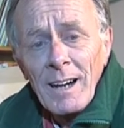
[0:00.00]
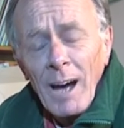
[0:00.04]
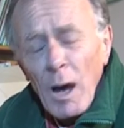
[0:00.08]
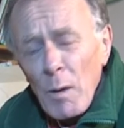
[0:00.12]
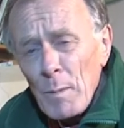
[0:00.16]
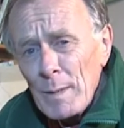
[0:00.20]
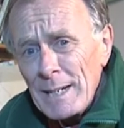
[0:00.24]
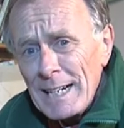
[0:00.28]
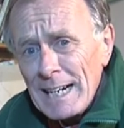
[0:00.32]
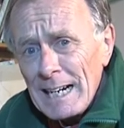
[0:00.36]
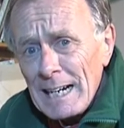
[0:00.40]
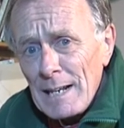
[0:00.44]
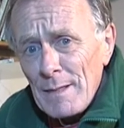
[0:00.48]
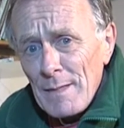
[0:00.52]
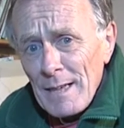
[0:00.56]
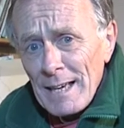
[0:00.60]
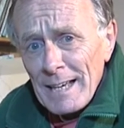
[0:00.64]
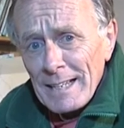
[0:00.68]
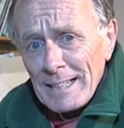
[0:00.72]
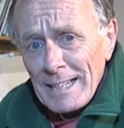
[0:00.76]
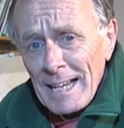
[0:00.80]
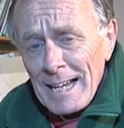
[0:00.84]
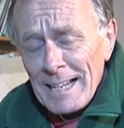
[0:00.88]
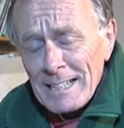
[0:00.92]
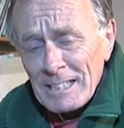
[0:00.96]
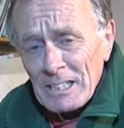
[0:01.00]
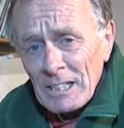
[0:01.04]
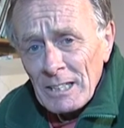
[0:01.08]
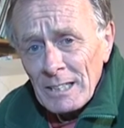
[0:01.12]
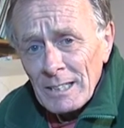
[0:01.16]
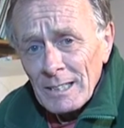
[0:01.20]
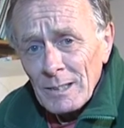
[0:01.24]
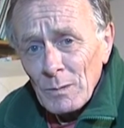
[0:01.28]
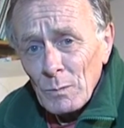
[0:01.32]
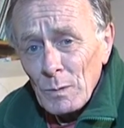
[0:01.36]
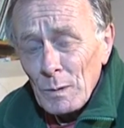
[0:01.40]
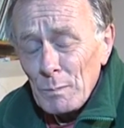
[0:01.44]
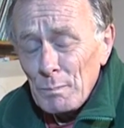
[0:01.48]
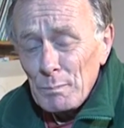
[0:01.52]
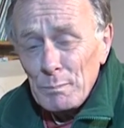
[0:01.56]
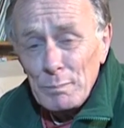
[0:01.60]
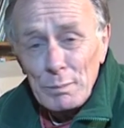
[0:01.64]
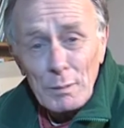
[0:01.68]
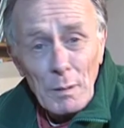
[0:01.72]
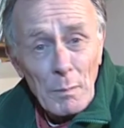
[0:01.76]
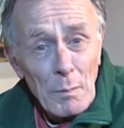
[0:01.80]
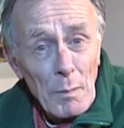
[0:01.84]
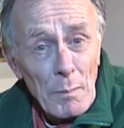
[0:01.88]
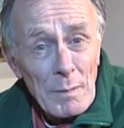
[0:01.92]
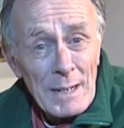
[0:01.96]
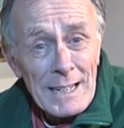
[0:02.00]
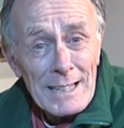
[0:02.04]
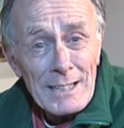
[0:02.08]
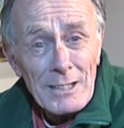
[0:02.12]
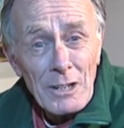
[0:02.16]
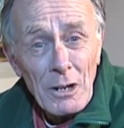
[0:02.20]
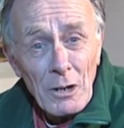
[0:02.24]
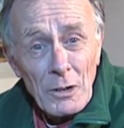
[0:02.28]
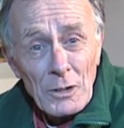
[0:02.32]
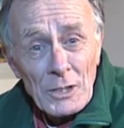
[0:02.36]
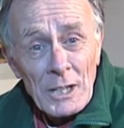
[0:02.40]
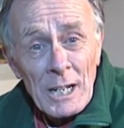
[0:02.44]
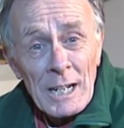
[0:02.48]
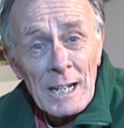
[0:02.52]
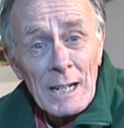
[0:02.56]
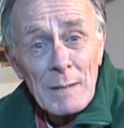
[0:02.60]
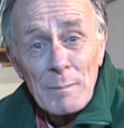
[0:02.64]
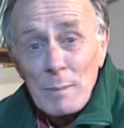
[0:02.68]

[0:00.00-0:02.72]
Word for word: Are we nearly there yet? Well, probably not.